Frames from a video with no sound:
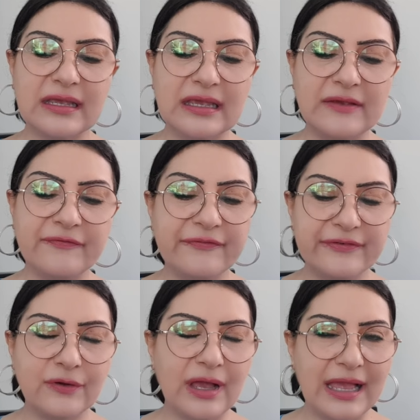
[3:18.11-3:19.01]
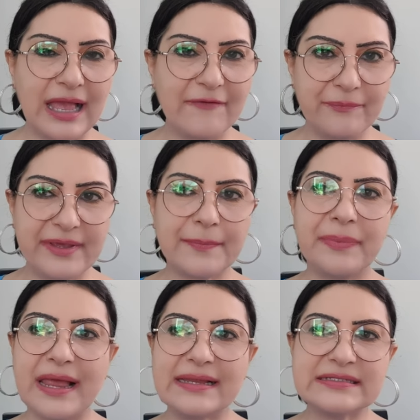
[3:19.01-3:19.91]
If you have big
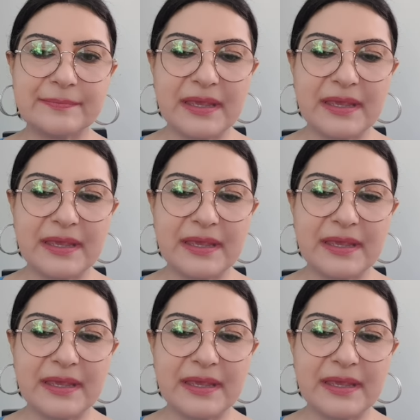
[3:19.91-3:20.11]
plans,